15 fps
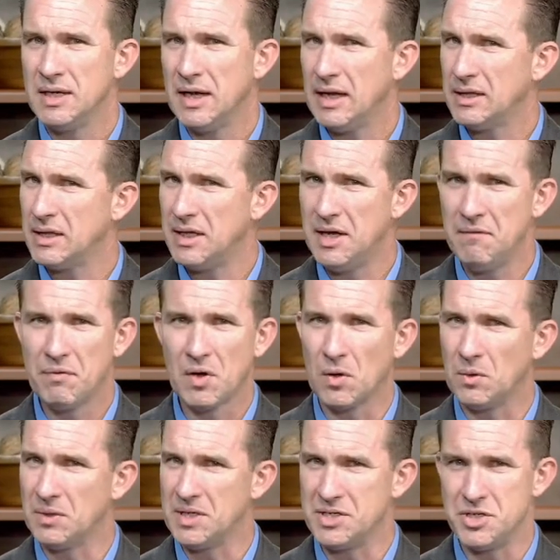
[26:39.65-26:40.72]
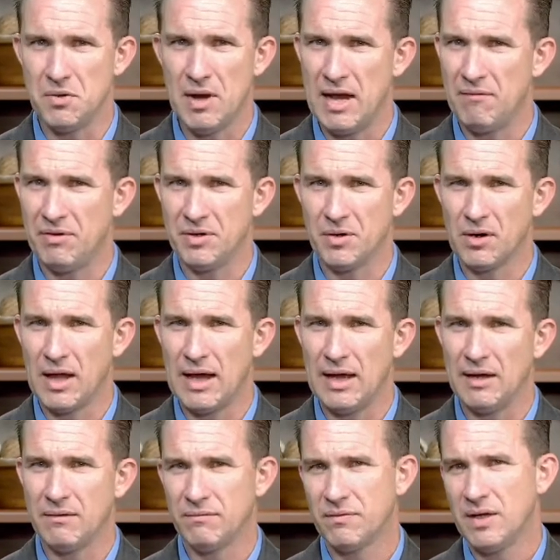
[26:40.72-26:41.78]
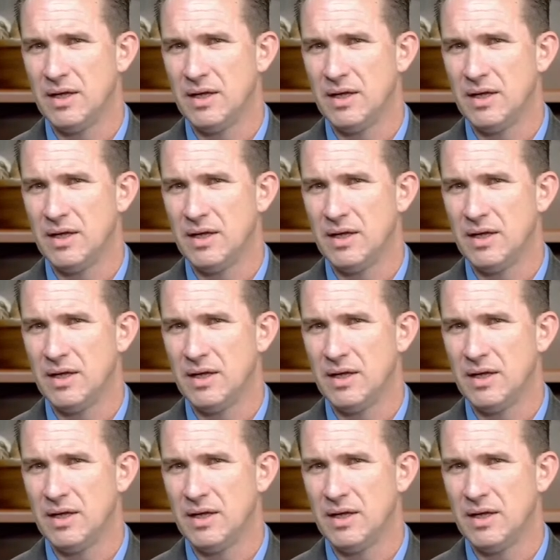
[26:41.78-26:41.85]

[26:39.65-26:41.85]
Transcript: and the difficulties you have in your life.